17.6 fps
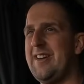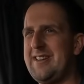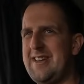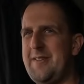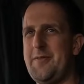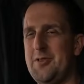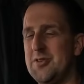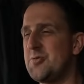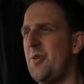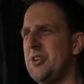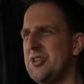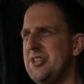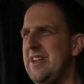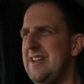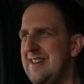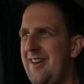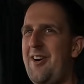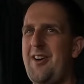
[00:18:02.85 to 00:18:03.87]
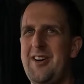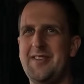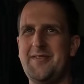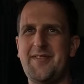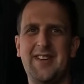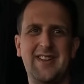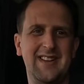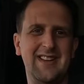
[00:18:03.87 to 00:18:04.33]
Like, if you was watching it
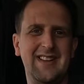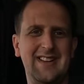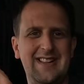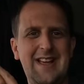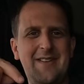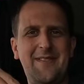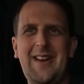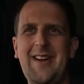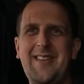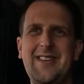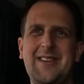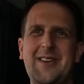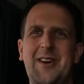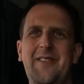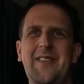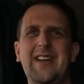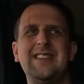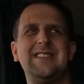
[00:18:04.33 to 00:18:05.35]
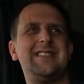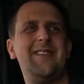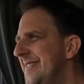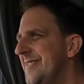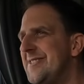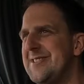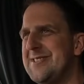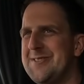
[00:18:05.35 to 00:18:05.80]
live, let me know in the comments.
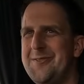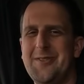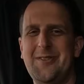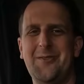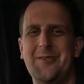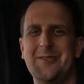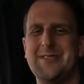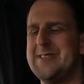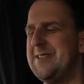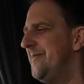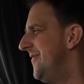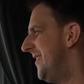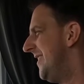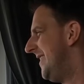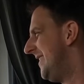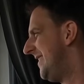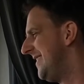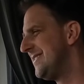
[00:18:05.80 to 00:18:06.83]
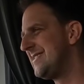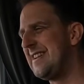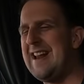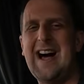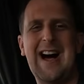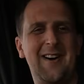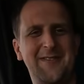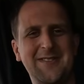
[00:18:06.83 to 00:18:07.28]
You were just all awesome. It was
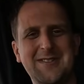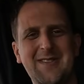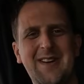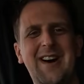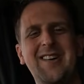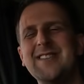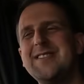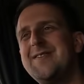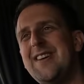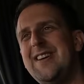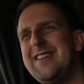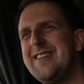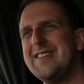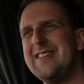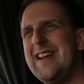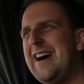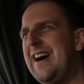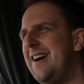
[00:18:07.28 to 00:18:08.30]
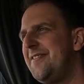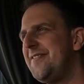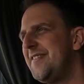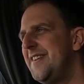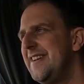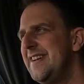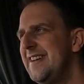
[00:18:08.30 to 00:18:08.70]
a laugh as well. It was a really good laugh.